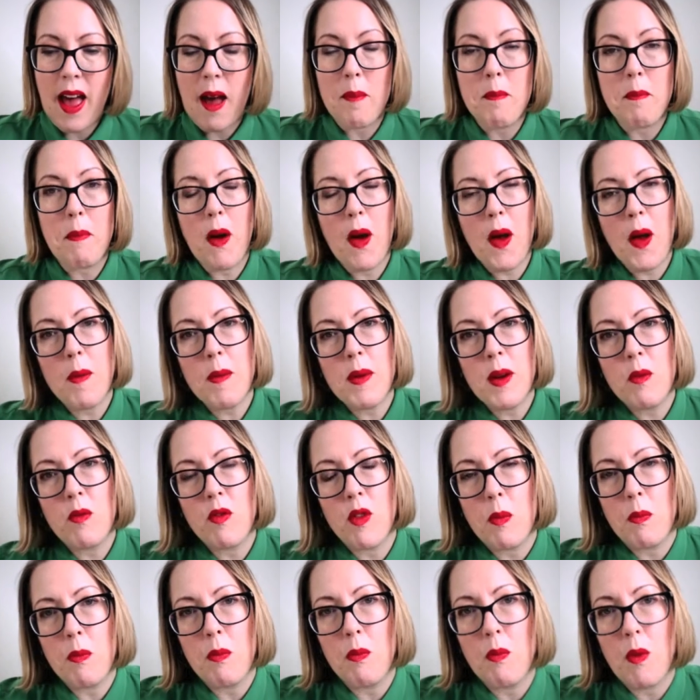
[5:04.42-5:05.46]
And permanent
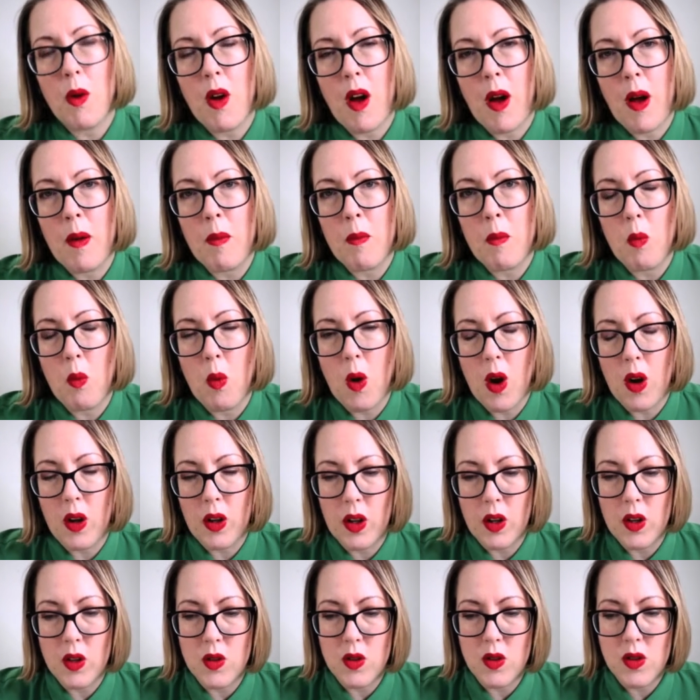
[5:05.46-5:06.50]

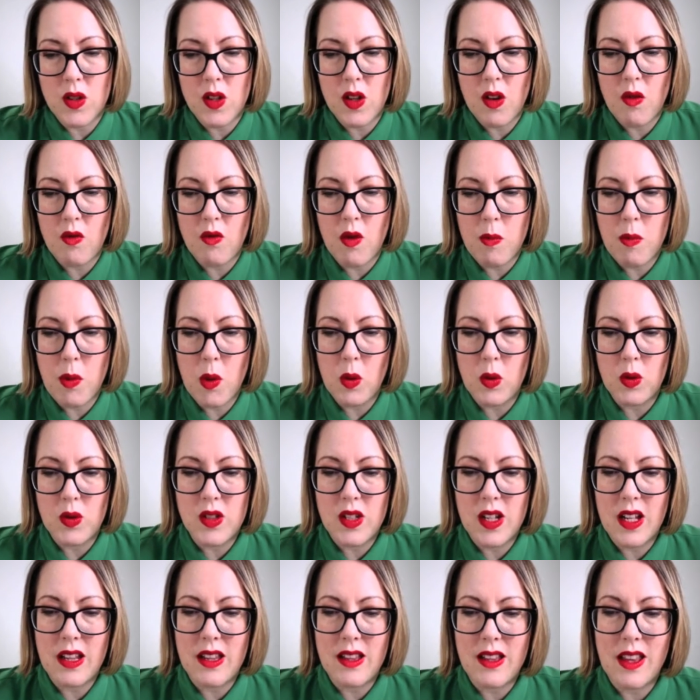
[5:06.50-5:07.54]
workers
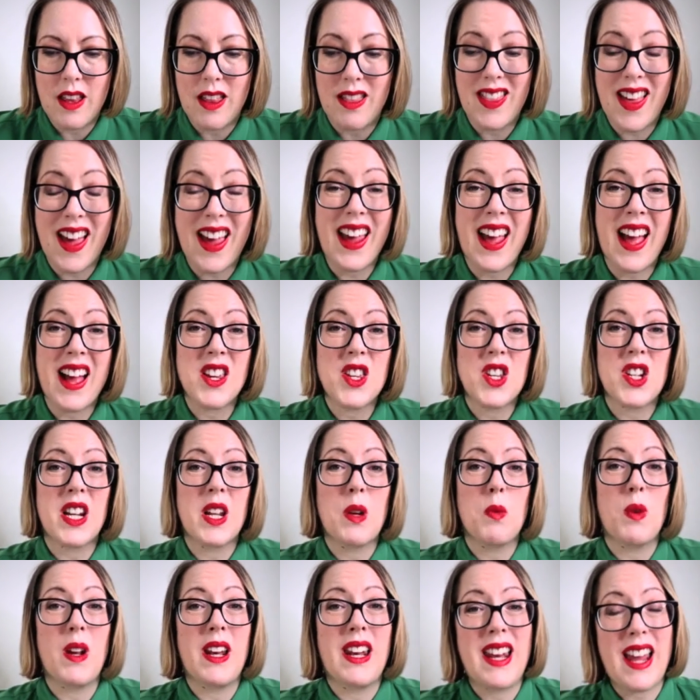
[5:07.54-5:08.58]
reported that they
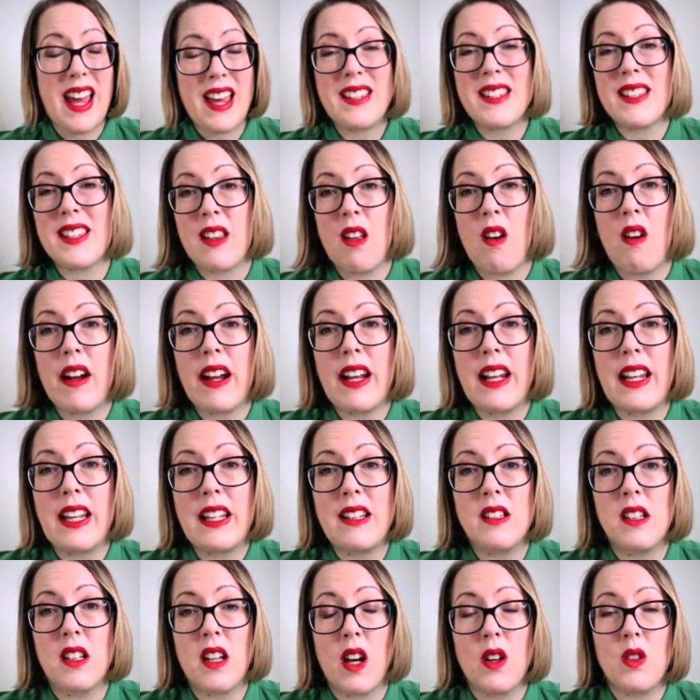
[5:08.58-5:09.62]
actually were less likely
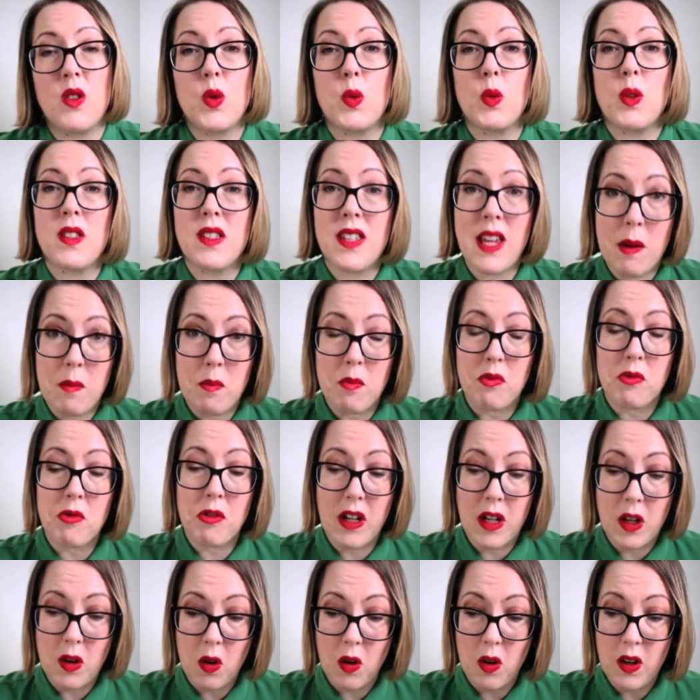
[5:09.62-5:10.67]
to go to a
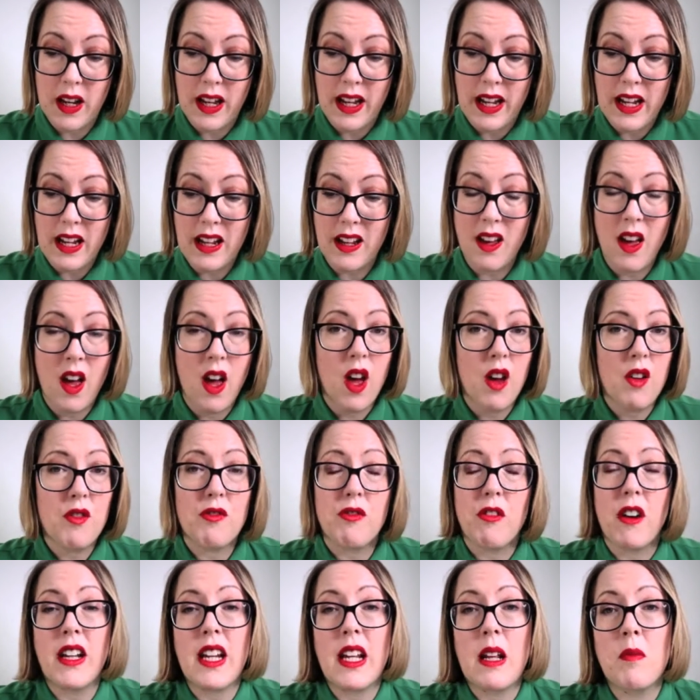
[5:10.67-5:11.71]
temporary colleague
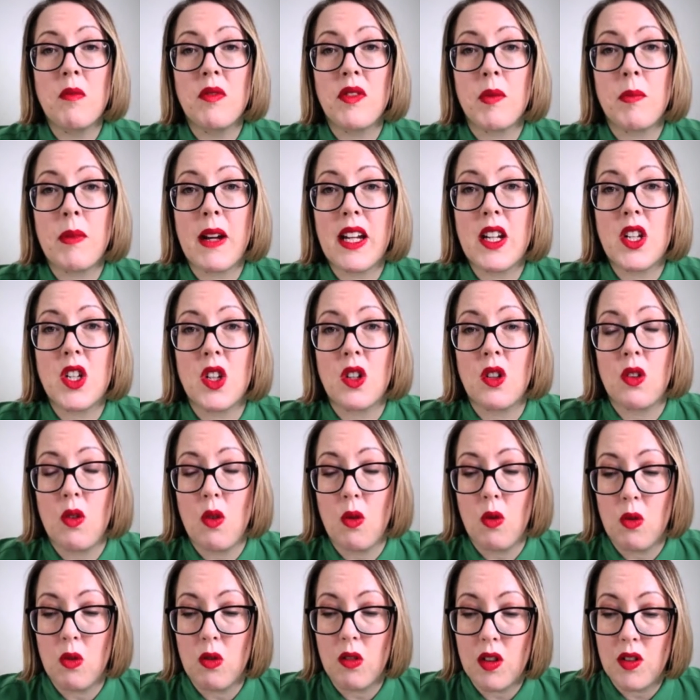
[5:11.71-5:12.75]
for any information
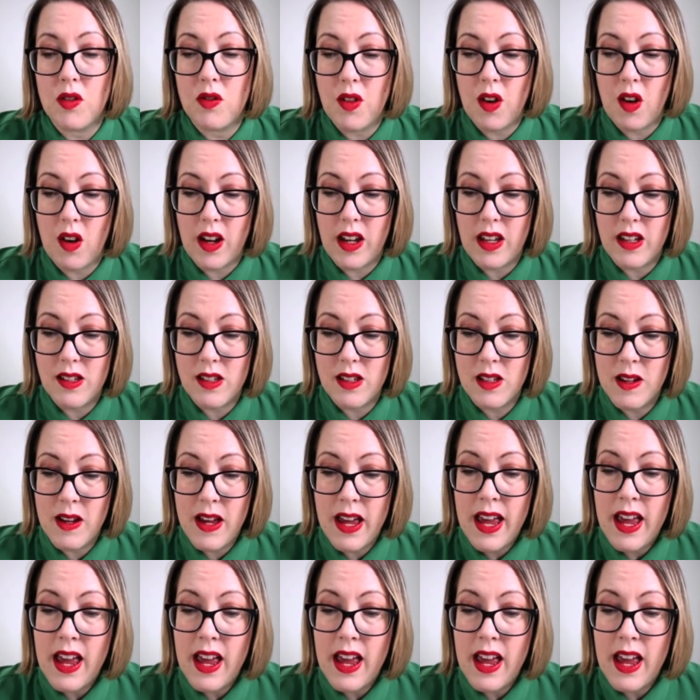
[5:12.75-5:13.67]
or advice.